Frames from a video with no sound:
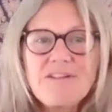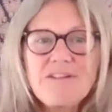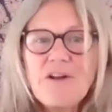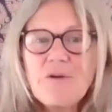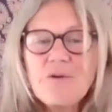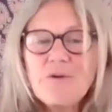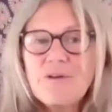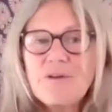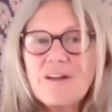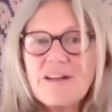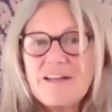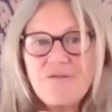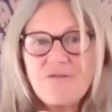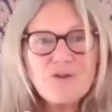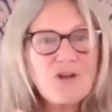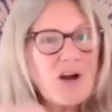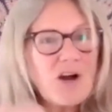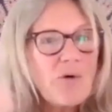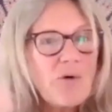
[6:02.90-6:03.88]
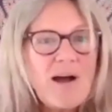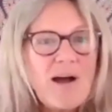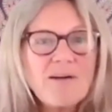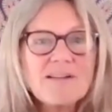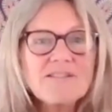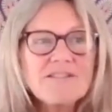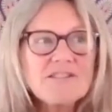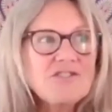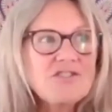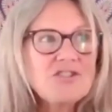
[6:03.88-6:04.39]
you know, if you go out
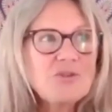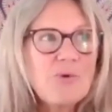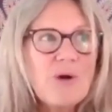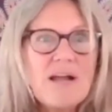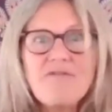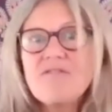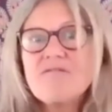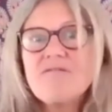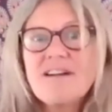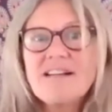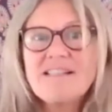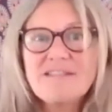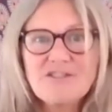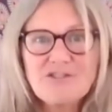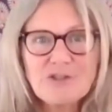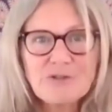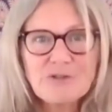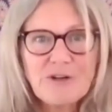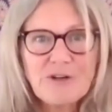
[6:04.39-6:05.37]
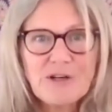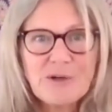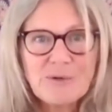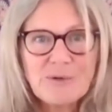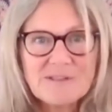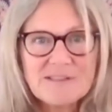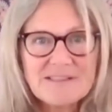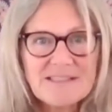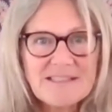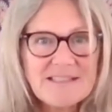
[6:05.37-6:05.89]
and just do whatever raises your
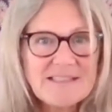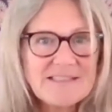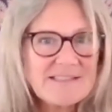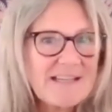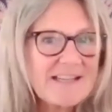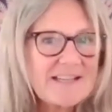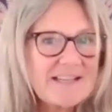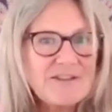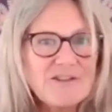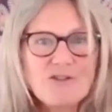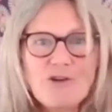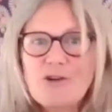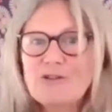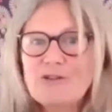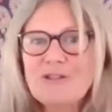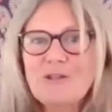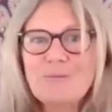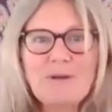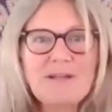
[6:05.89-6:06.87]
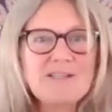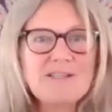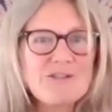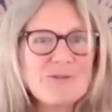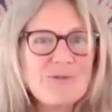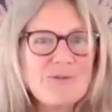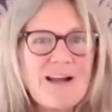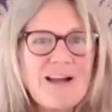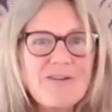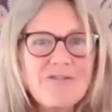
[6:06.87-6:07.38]
frequency, taking the dog to the beach or
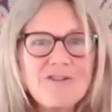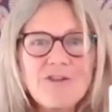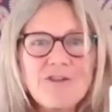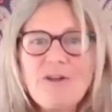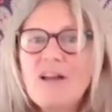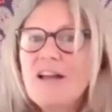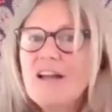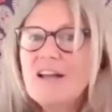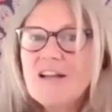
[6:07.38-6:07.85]
what have you,